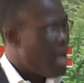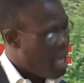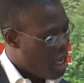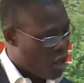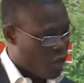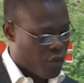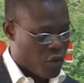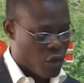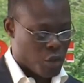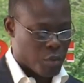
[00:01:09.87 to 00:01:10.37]

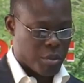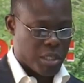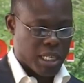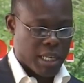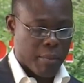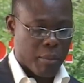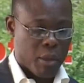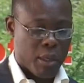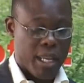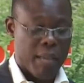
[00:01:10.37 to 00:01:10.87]
and of course bring
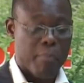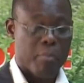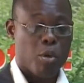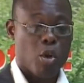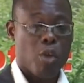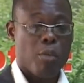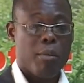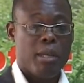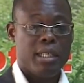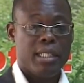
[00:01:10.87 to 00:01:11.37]
about the
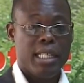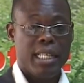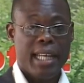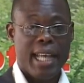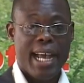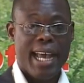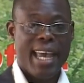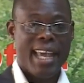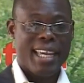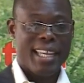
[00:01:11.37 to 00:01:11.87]
employment and the
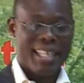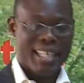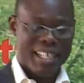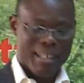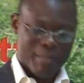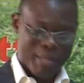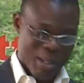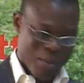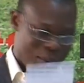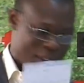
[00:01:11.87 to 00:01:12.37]
higher
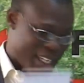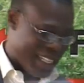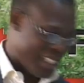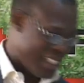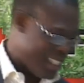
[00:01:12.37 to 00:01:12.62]
income that we need.